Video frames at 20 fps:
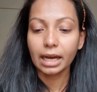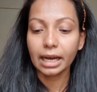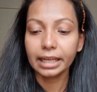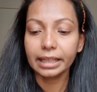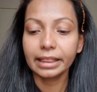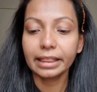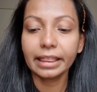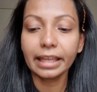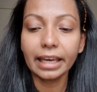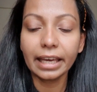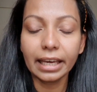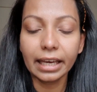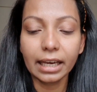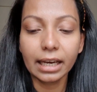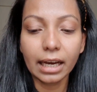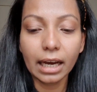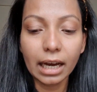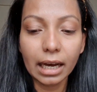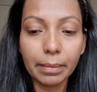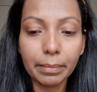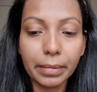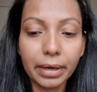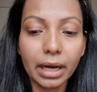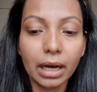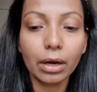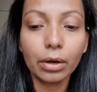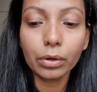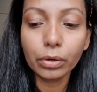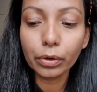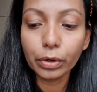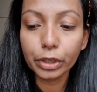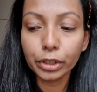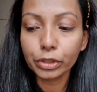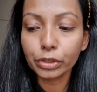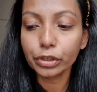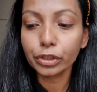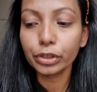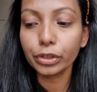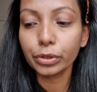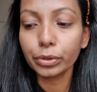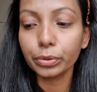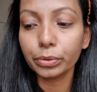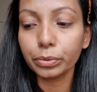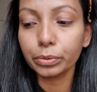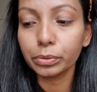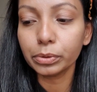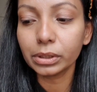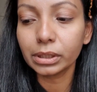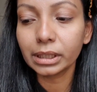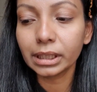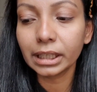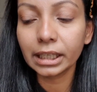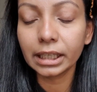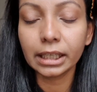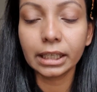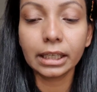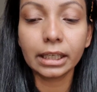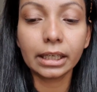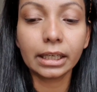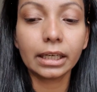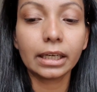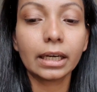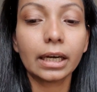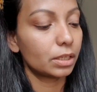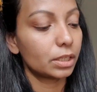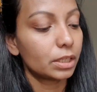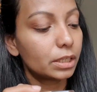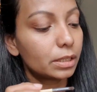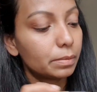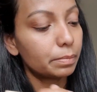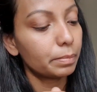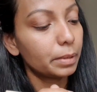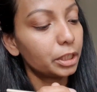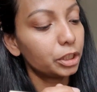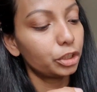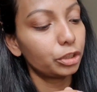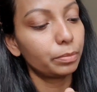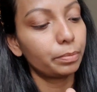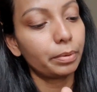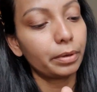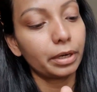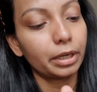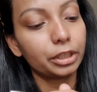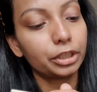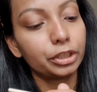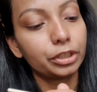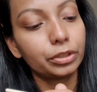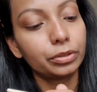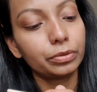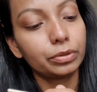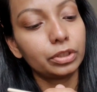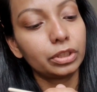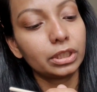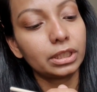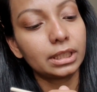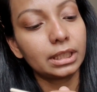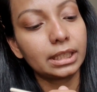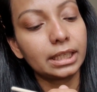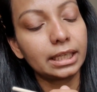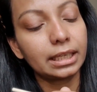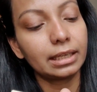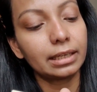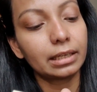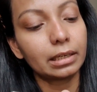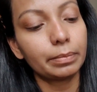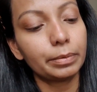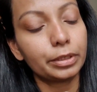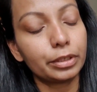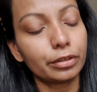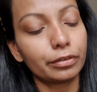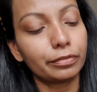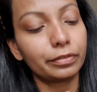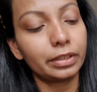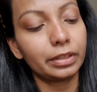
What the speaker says: I think I'm now going to use the smudger brush to just take a little bit of